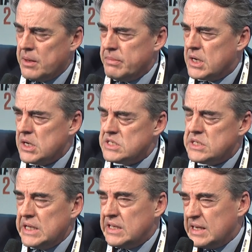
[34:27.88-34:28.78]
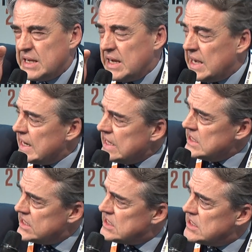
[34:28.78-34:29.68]
because it
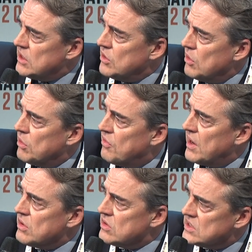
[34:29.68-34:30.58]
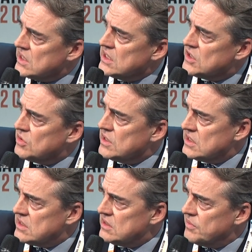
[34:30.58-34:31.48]
aligns the various
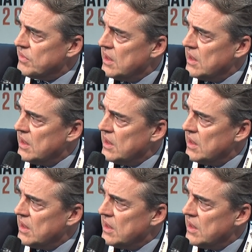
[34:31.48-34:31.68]
interests